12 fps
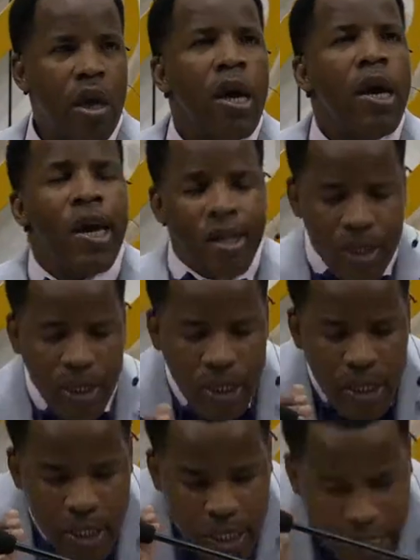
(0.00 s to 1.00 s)
It is the
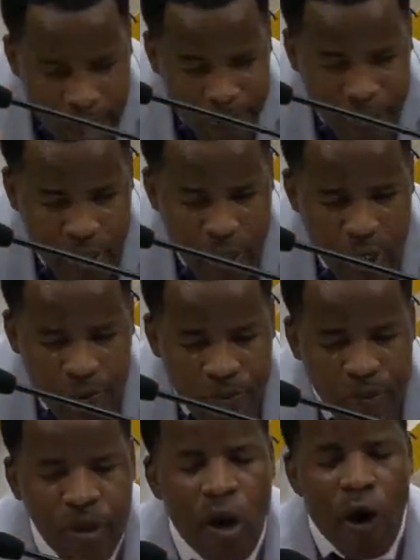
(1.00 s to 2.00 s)
deception
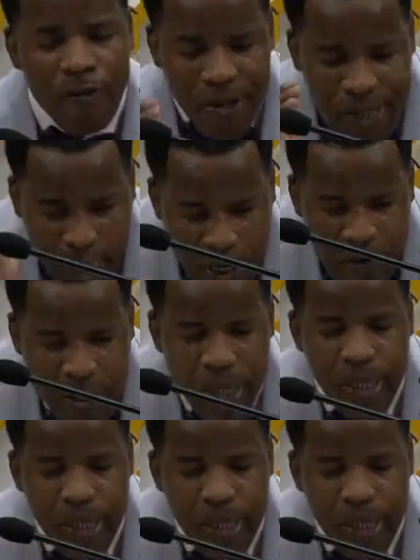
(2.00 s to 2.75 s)
of secrecy